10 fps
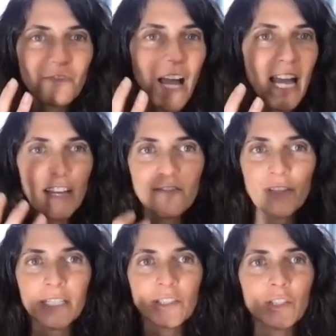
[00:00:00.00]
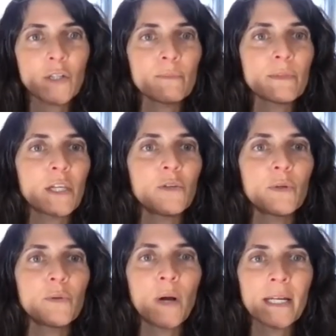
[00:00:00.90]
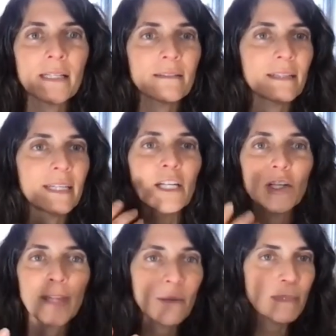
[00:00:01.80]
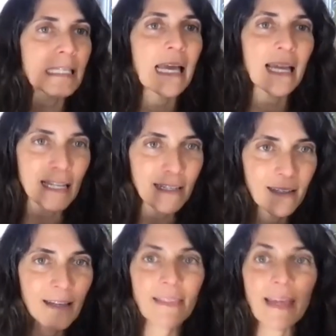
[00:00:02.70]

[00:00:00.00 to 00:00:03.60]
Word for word: five like terms that you would want to hear them say yep.